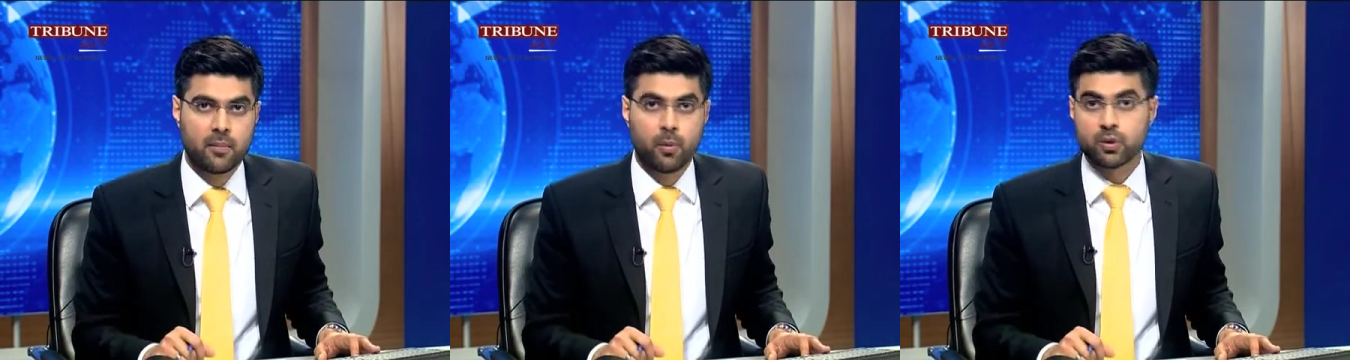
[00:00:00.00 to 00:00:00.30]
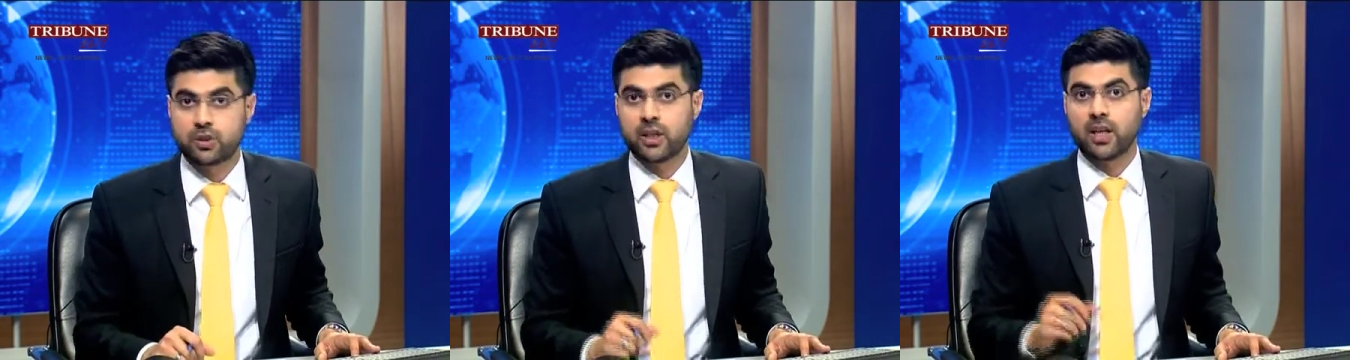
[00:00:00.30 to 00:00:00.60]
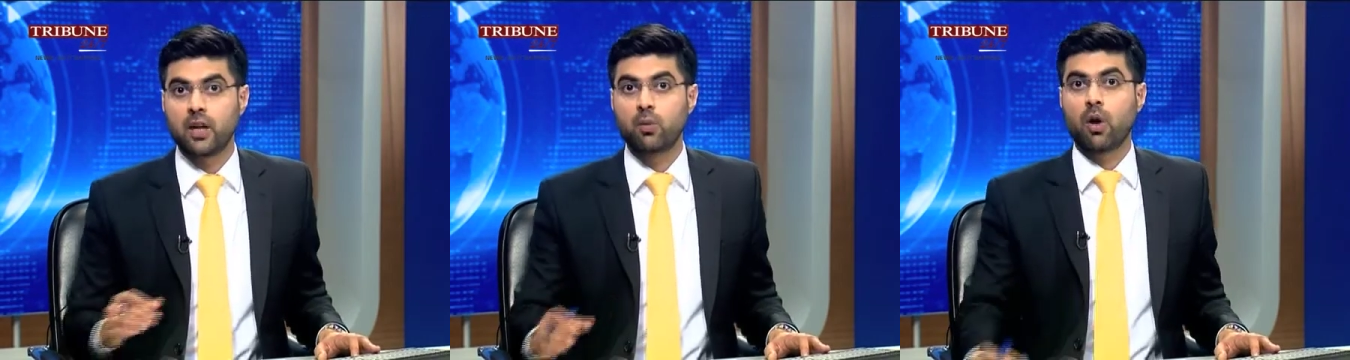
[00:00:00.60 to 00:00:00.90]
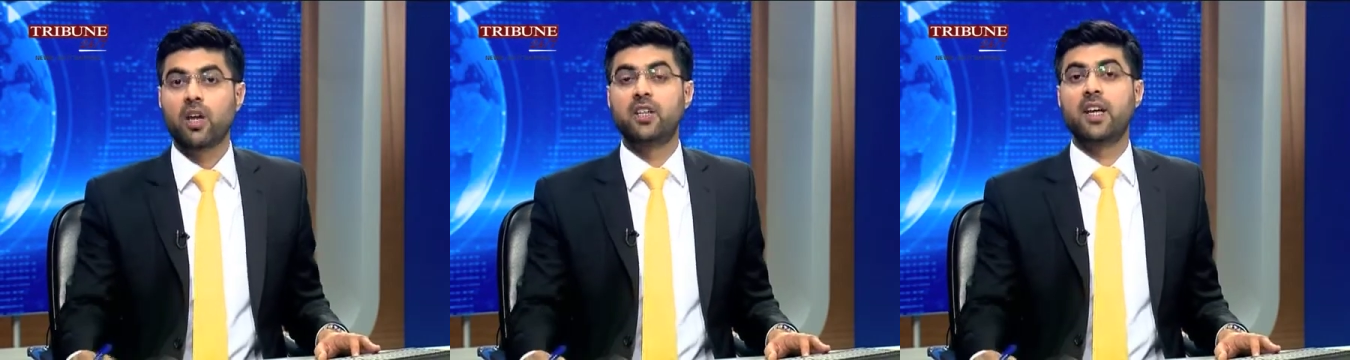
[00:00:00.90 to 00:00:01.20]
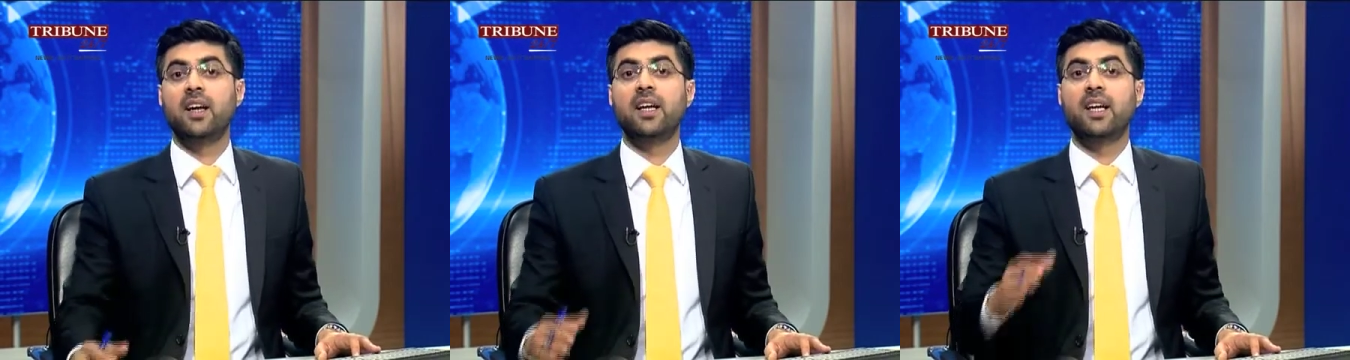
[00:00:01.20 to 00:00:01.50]
posted
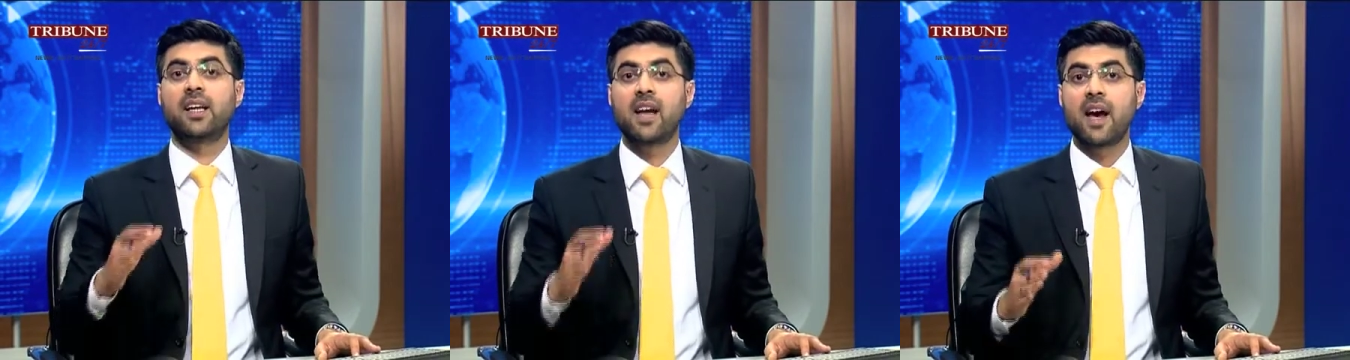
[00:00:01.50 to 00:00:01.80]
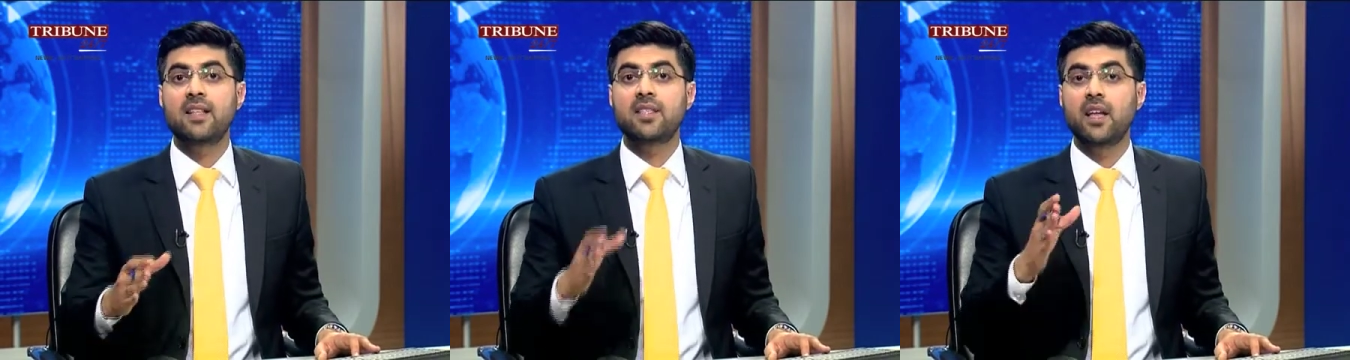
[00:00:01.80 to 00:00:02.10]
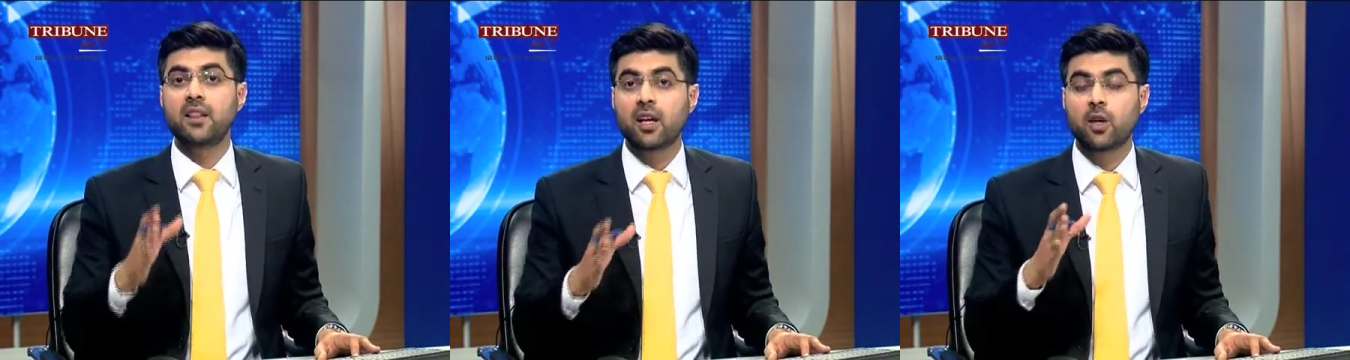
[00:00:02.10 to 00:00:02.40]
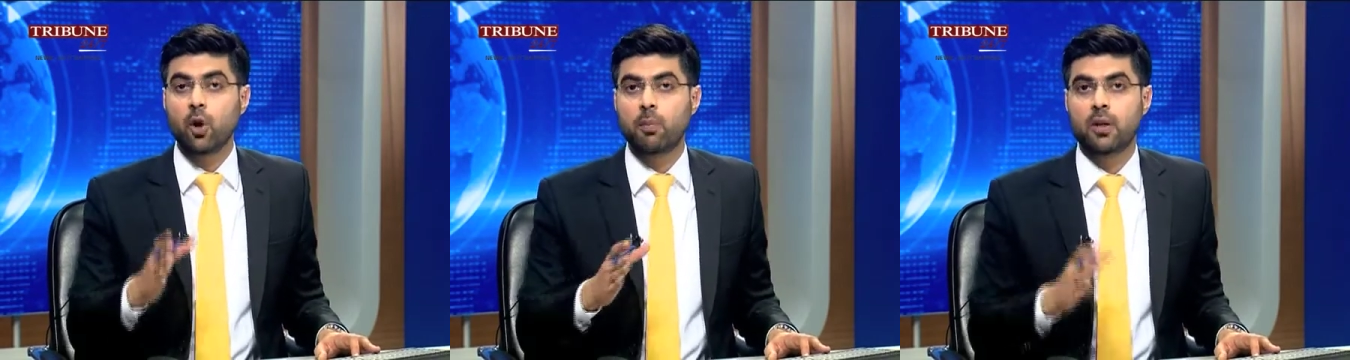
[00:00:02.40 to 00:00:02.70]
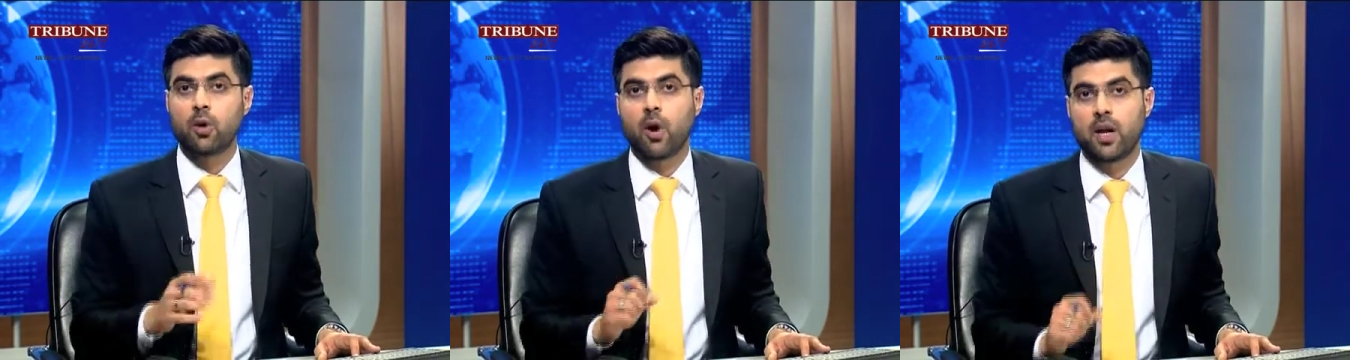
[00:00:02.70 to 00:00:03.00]
involuntarily declines in the
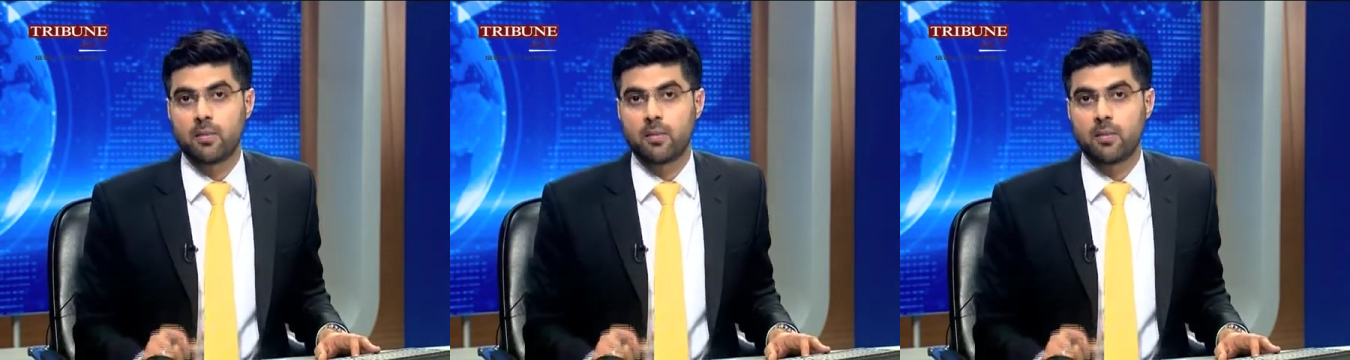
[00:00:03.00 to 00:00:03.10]
global oil